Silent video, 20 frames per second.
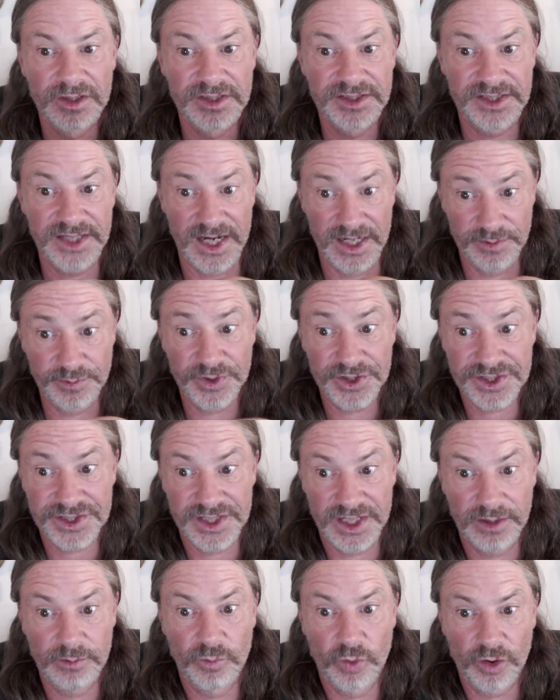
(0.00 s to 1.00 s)
ten
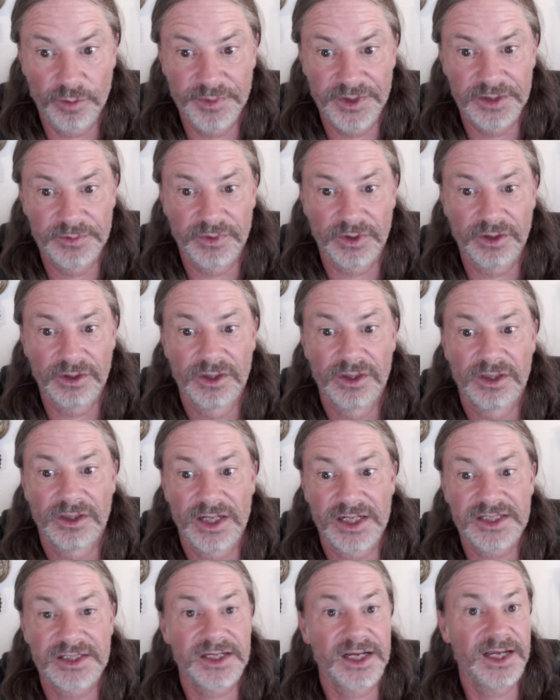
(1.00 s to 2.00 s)
percent more people,
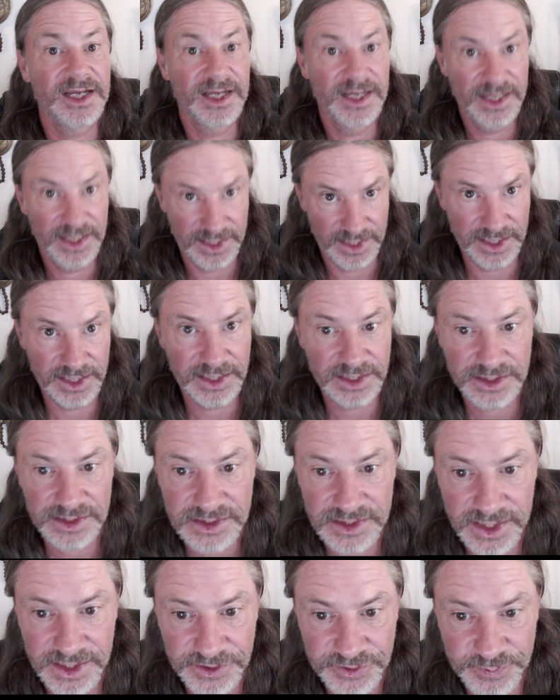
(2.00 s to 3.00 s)
let's say, hitting the
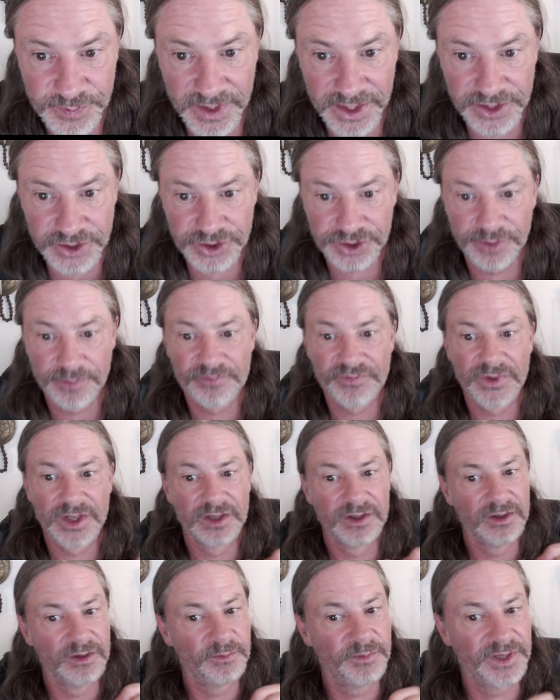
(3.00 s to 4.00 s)
sales page.
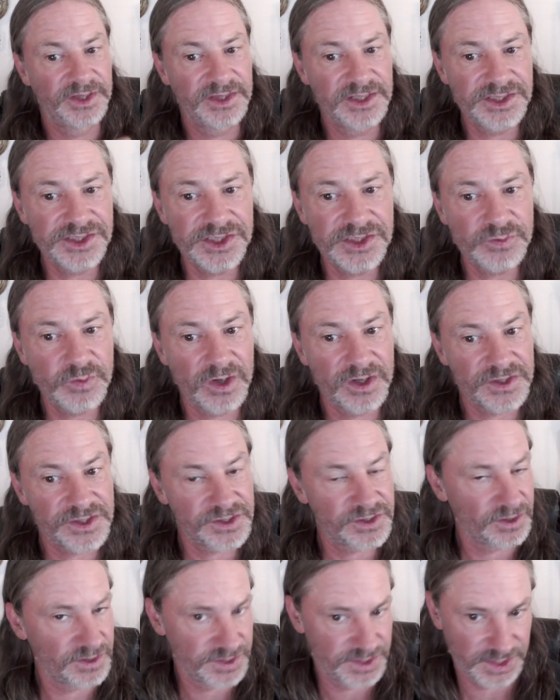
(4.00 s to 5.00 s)
But this is where it
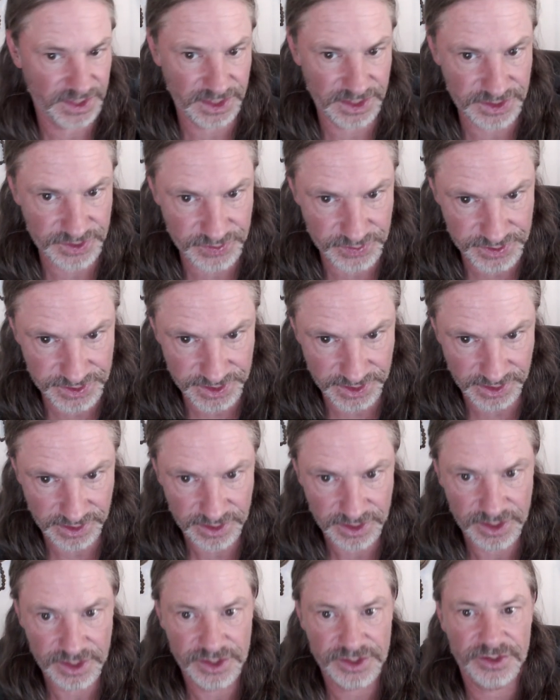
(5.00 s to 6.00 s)
starts to get interesting.
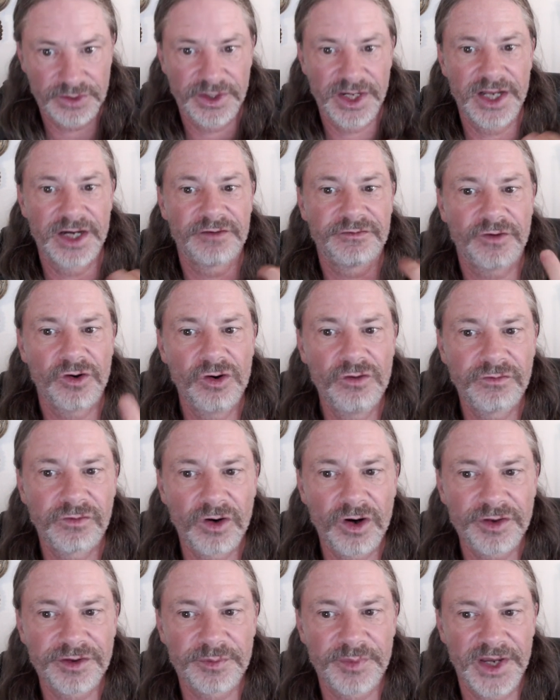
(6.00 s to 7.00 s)
So again, if
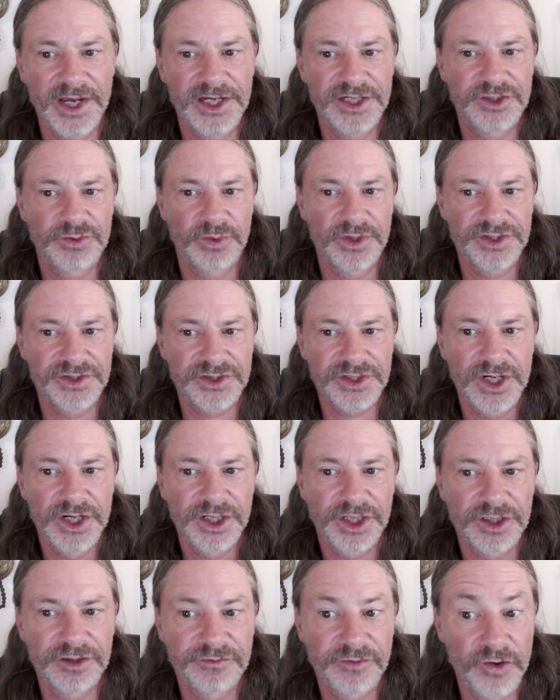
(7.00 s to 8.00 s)
overall the page was
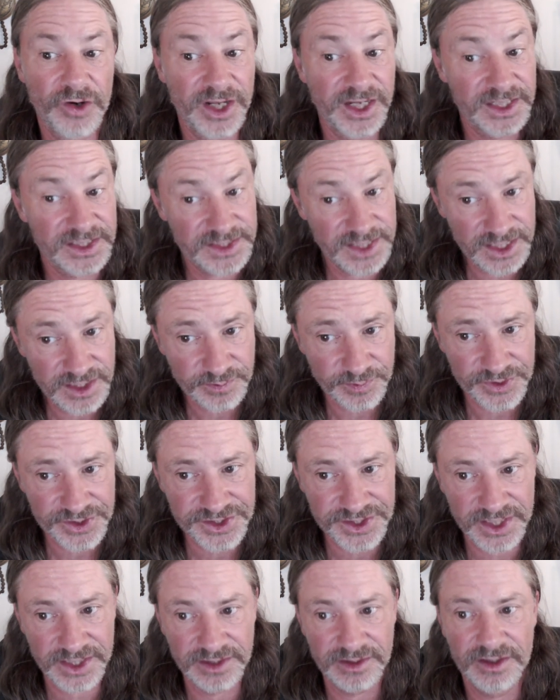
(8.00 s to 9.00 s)
converting at ten
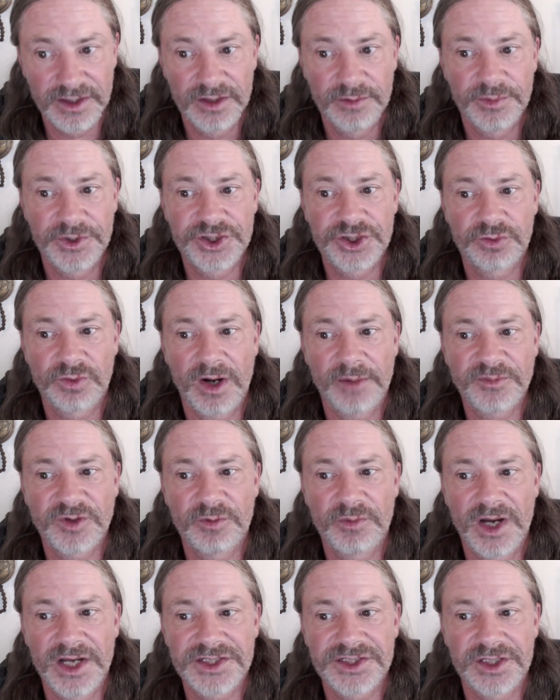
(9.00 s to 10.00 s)
percent, but you
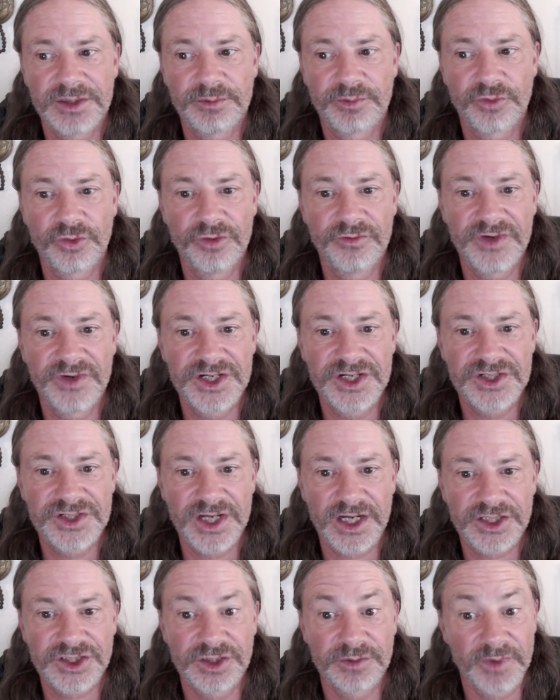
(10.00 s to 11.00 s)
optimize and improve each
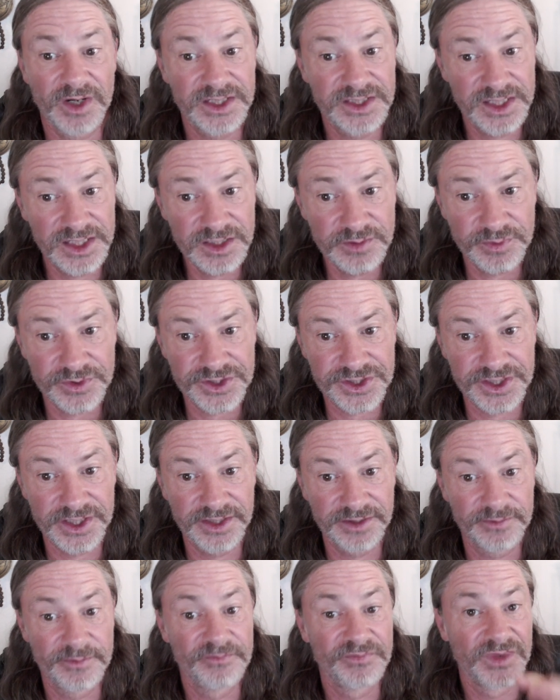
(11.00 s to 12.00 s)
section by ten
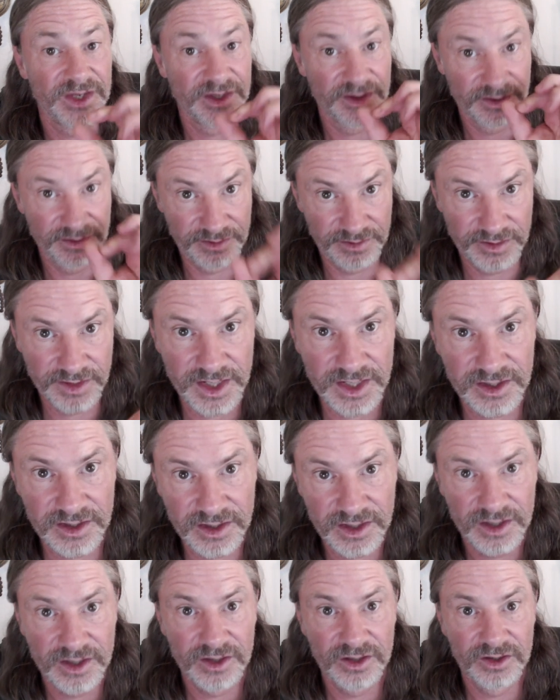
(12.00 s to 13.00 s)
percent,
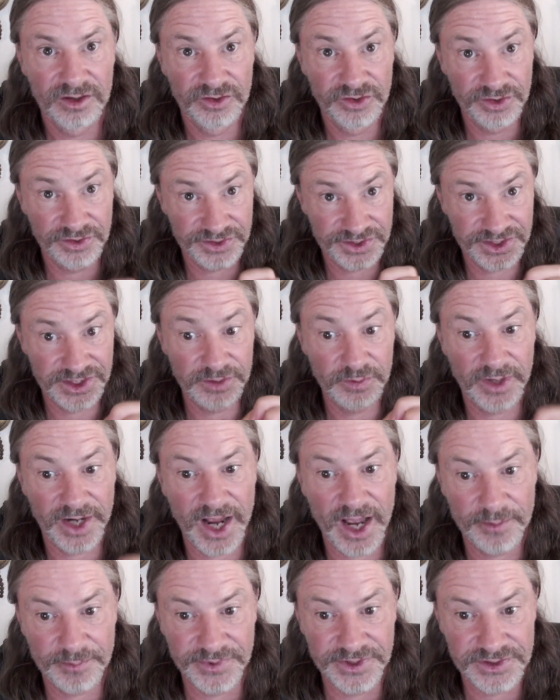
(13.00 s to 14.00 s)
then you'll see what
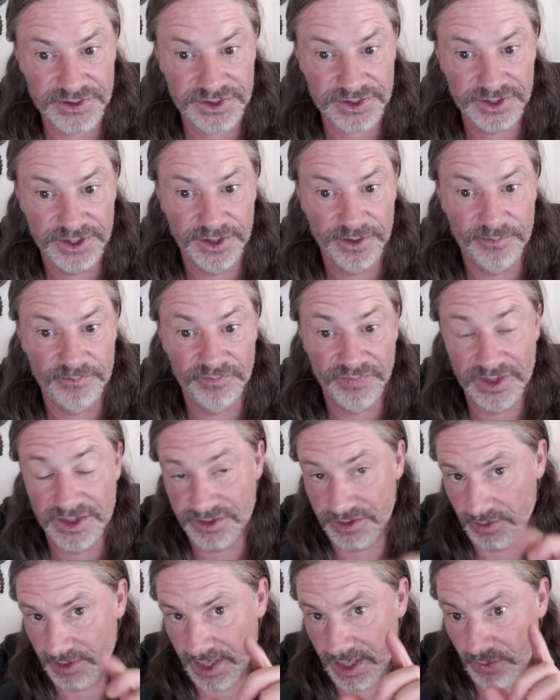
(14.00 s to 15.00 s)
happens.
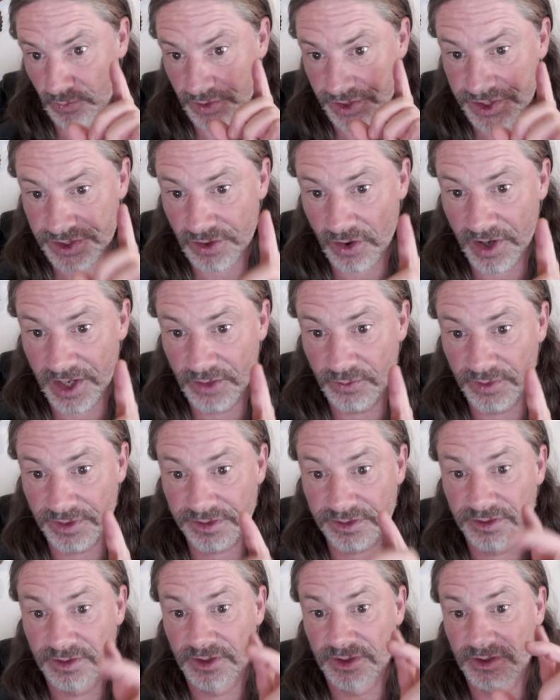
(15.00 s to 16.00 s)
So again, we're starting
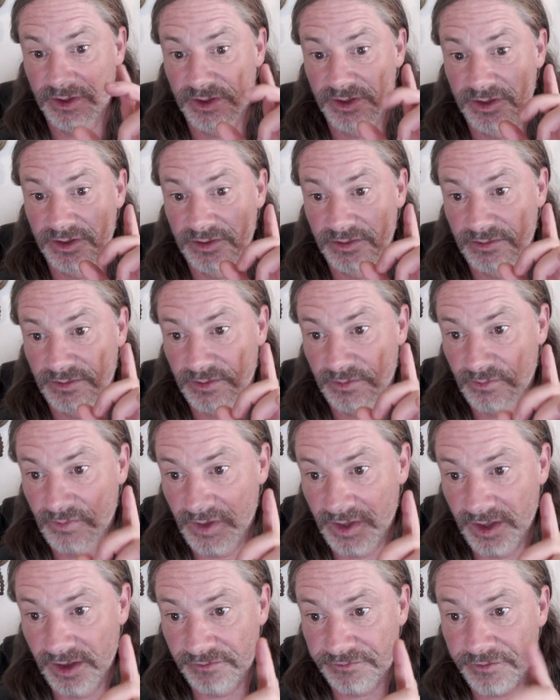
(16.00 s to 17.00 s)
with,
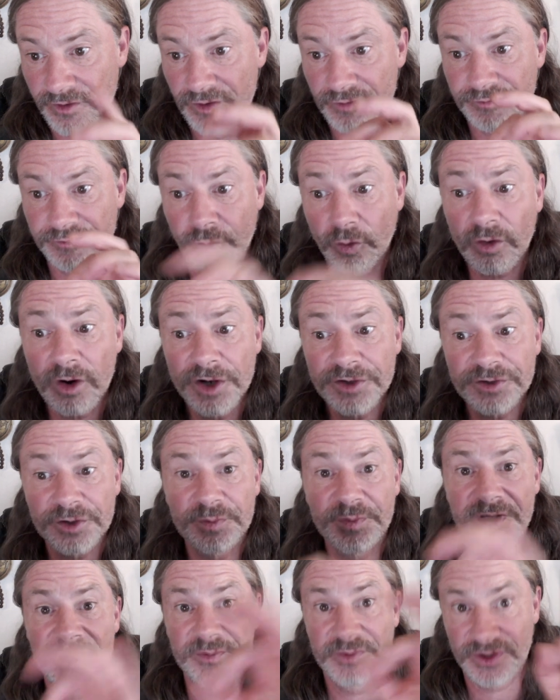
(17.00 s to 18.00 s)
if four hundred
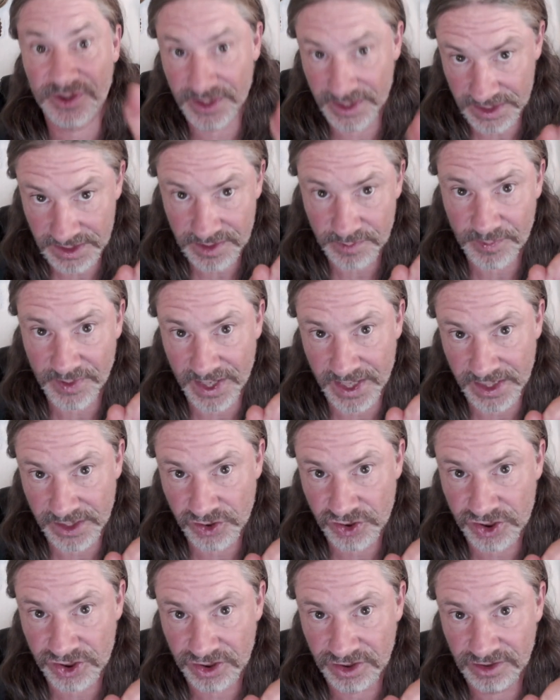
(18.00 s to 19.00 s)
people hit the
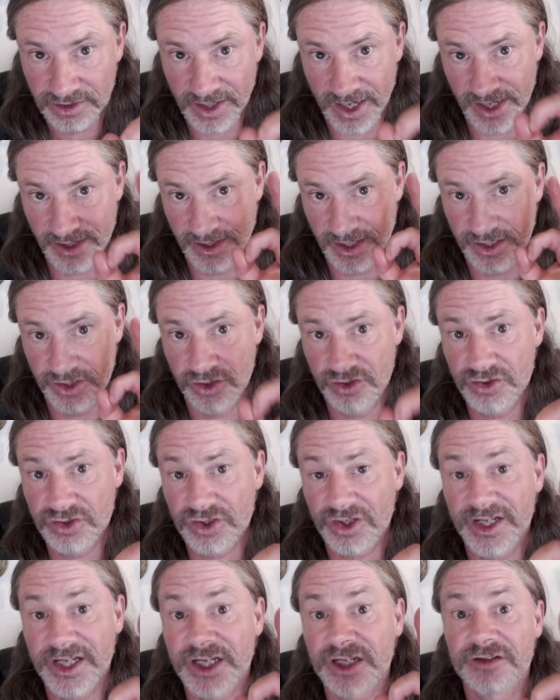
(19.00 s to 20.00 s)
page and they
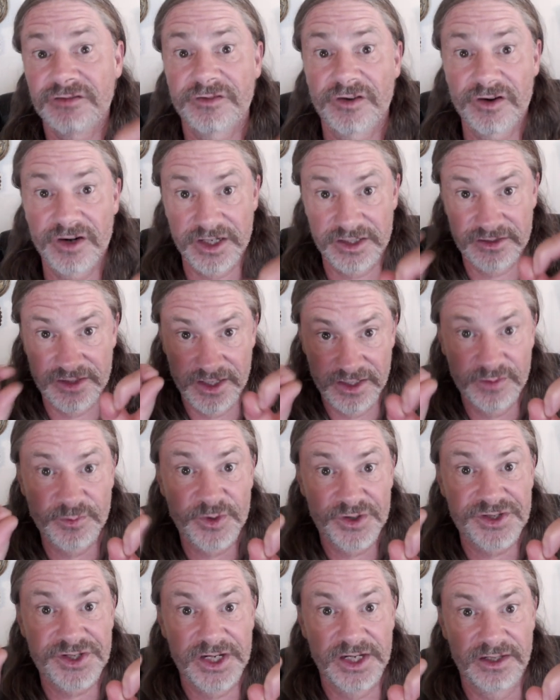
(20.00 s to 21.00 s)
usually convert at ten
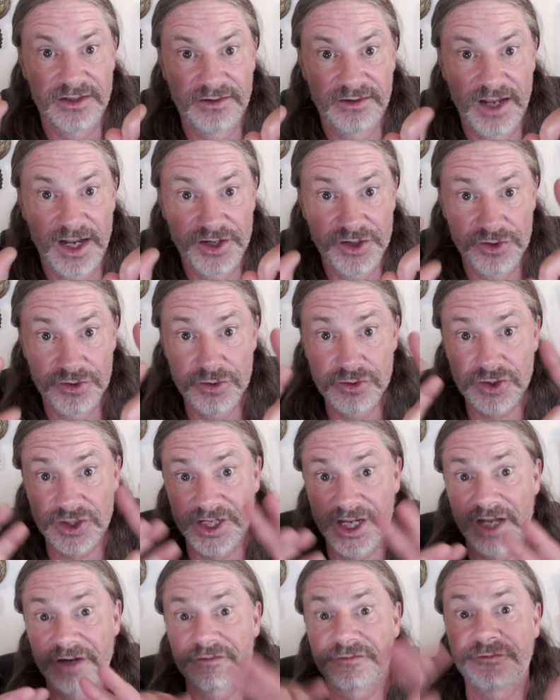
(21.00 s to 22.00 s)
percent, and you usually
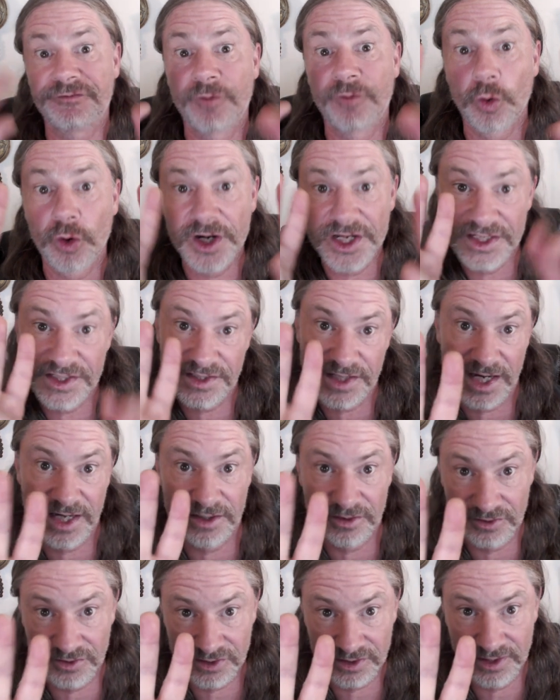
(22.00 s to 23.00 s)
get forty
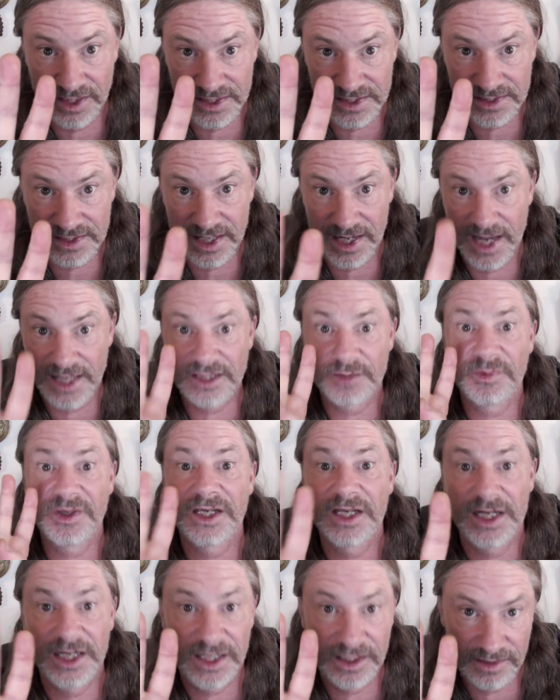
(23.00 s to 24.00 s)
sales, let's say, at the
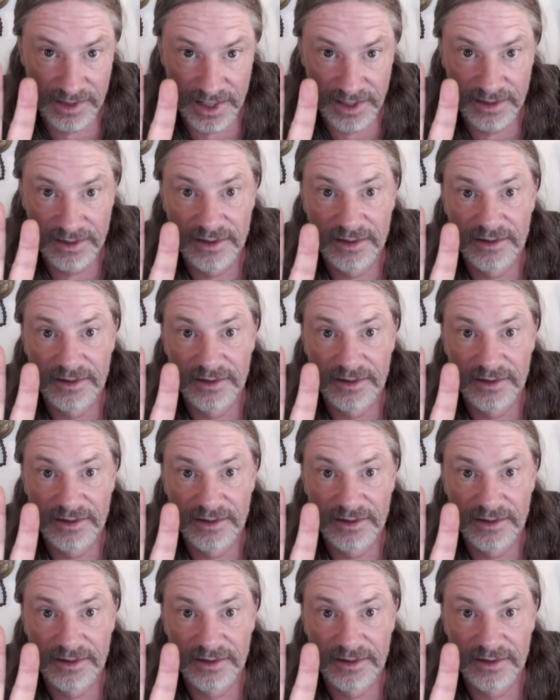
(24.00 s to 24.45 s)
beginning of that